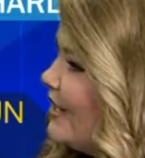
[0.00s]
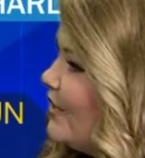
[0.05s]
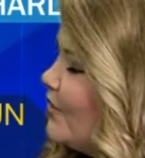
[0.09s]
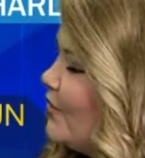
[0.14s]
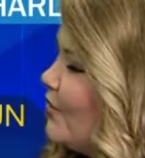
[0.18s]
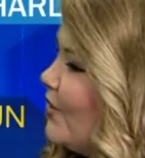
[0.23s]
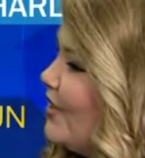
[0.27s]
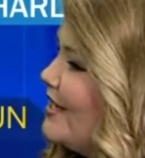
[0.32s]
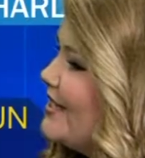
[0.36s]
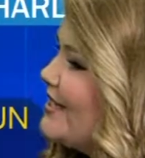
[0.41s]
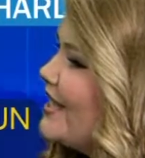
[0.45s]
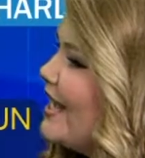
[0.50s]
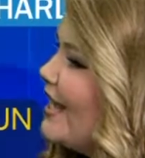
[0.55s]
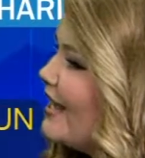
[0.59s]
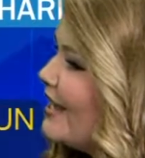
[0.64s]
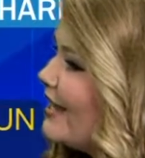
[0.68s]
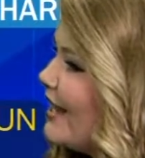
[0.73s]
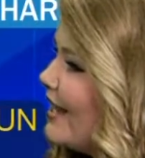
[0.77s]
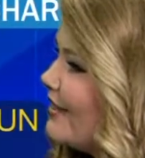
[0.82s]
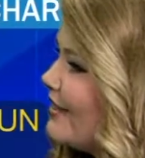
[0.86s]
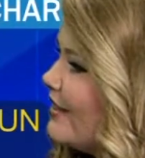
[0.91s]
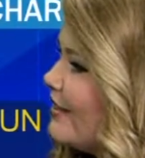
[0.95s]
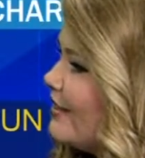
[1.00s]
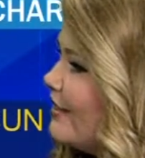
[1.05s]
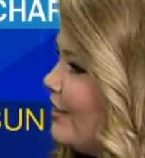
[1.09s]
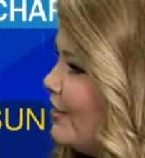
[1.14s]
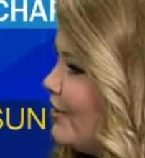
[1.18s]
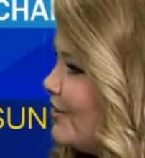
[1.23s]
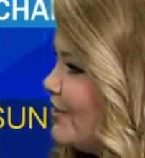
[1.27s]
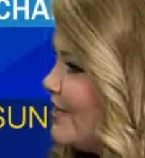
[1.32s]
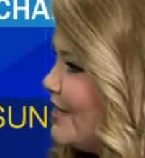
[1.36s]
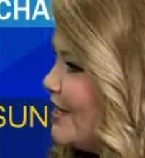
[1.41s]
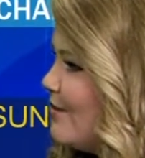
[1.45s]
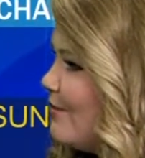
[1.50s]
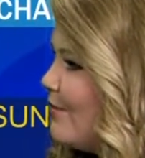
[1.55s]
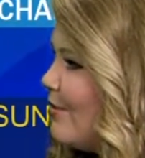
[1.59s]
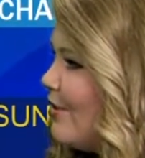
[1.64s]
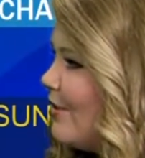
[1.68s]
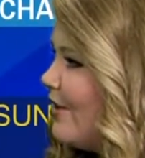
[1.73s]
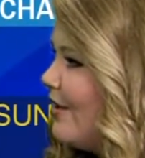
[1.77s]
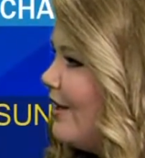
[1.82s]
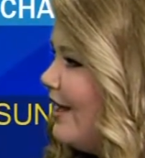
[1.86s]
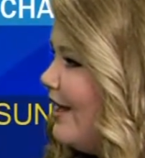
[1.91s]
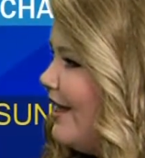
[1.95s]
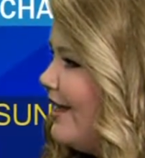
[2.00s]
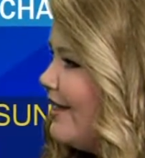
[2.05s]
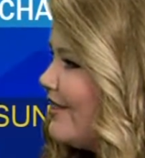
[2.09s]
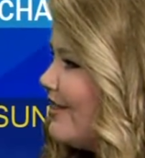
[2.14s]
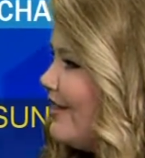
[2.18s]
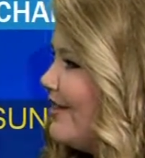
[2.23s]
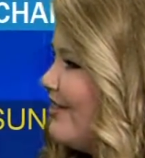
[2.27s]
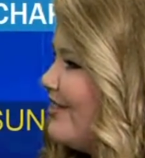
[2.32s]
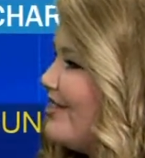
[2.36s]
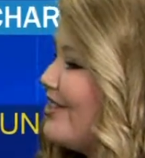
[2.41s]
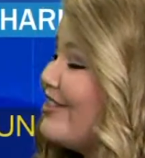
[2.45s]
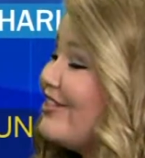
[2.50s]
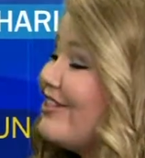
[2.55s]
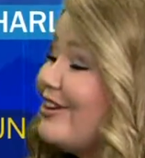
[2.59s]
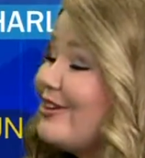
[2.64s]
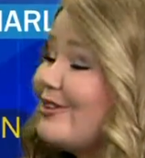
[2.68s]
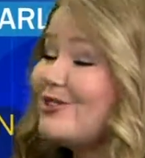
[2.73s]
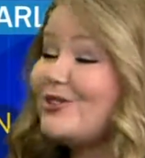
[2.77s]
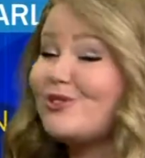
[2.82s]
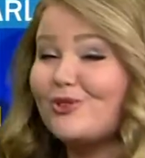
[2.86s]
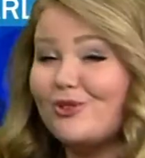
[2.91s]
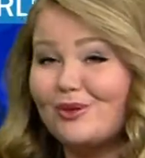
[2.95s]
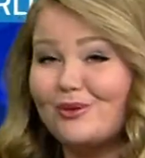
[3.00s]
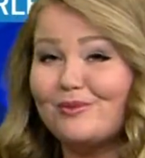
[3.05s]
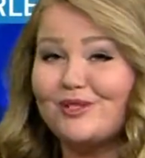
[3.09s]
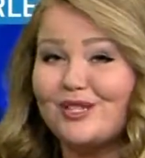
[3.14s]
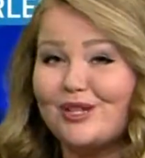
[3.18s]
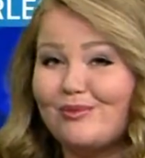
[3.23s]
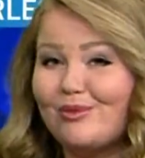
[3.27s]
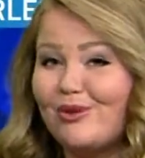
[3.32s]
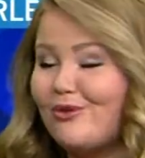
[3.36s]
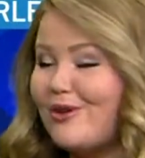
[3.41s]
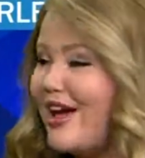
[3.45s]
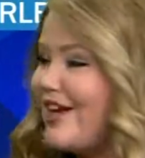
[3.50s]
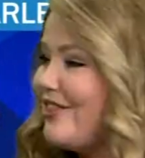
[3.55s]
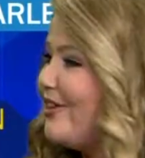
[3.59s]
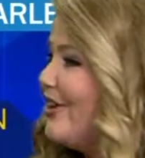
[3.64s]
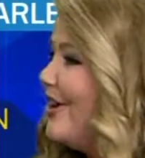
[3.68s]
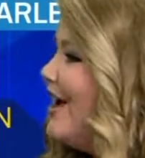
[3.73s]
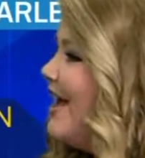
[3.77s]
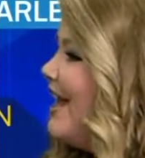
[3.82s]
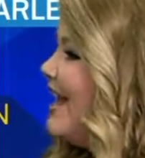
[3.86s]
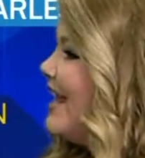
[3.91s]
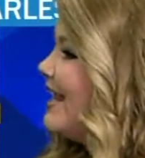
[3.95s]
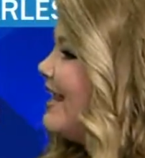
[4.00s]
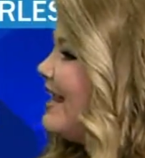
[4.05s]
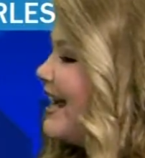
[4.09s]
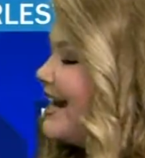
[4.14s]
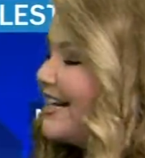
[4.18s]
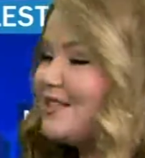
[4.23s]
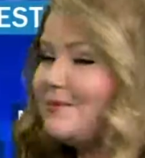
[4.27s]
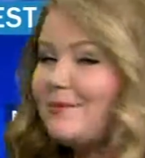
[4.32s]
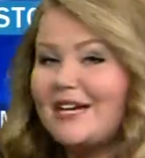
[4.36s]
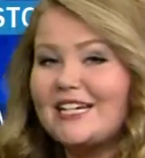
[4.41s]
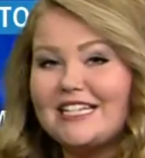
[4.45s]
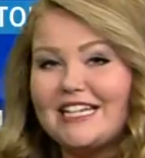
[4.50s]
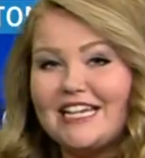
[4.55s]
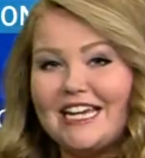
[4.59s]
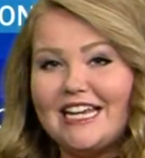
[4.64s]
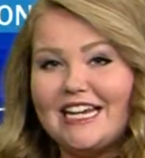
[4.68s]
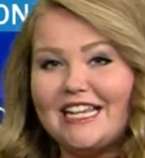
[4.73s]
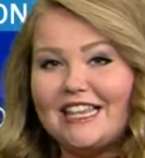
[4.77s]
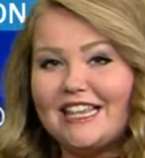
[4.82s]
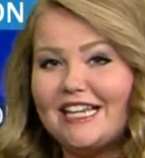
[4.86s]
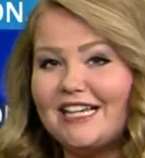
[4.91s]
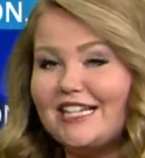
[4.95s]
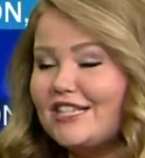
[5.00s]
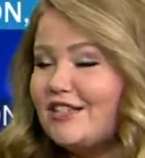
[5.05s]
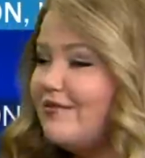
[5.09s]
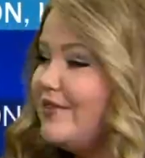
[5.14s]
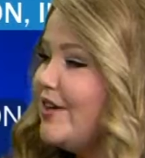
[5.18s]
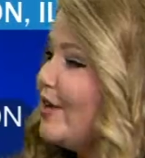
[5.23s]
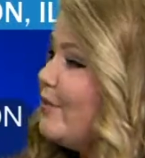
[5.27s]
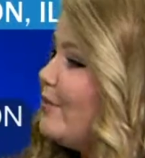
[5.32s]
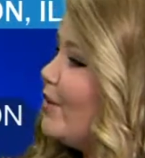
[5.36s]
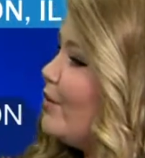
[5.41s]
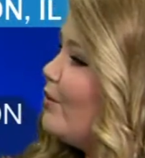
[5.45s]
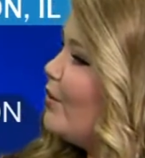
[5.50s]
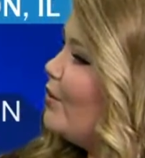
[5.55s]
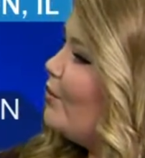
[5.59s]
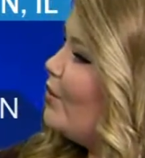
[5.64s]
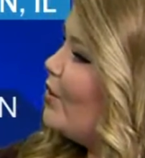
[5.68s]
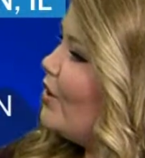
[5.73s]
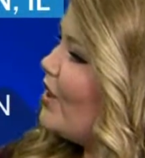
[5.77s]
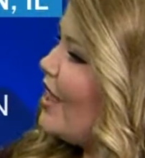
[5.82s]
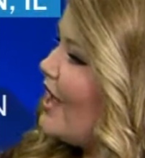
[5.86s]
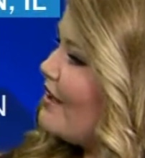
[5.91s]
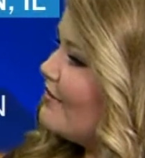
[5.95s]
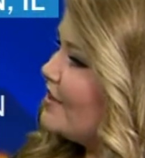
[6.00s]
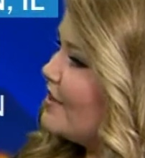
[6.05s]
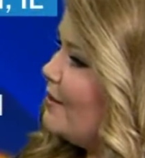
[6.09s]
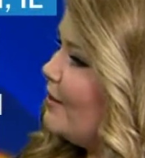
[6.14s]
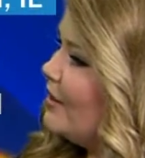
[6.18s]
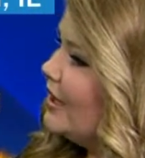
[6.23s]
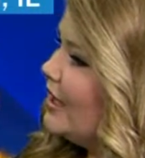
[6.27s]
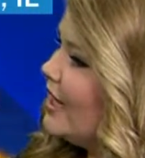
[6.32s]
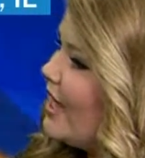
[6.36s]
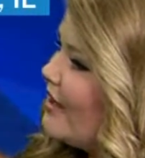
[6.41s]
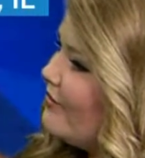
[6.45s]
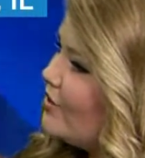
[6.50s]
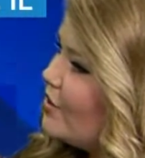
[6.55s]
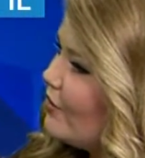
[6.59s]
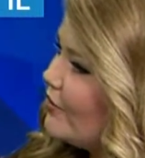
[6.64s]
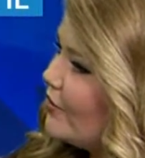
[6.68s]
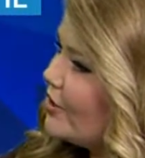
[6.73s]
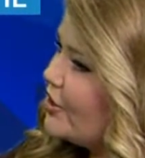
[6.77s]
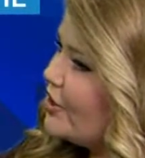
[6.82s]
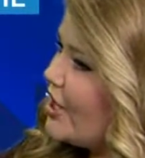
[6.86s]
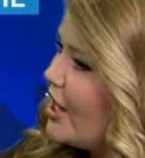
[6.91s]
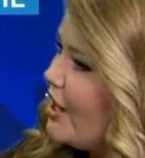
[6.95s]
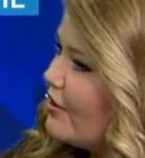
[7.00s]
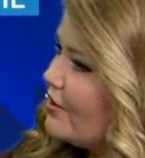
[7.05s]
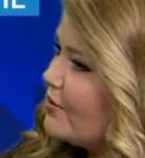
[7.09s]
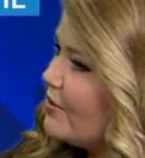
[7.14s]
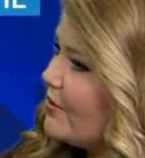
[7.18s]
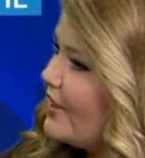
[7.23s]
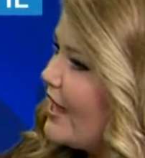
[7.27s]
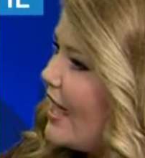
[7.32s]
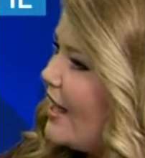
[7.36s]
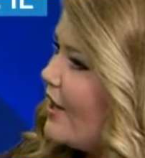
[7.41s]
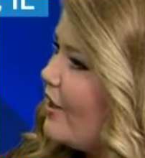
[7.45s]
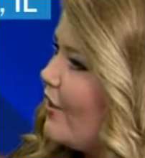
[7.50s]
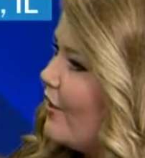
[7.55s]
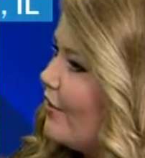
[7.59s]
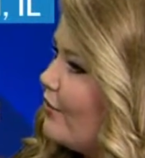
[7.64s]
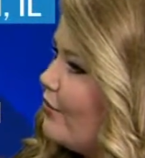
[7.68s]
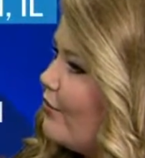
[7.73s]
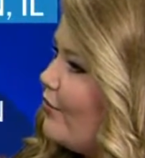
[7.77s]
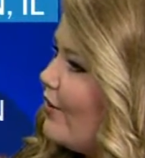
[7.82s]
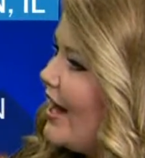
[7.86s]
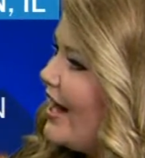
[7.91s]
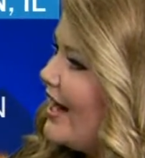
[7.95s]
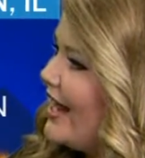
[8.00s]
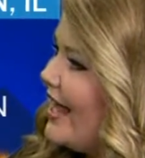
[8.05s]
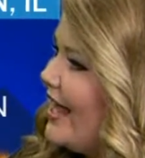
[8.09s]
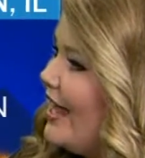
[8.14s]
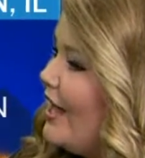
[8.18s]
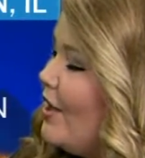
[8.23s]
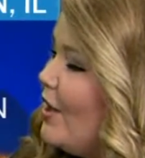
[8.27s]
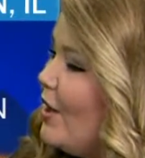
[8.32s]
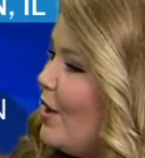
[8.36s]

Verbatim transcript: degrees. Got the thunder symbol, the, or the thunderstorm symbol rather. Not expecting anything severe, but we will have some leftover showers with that on Friday.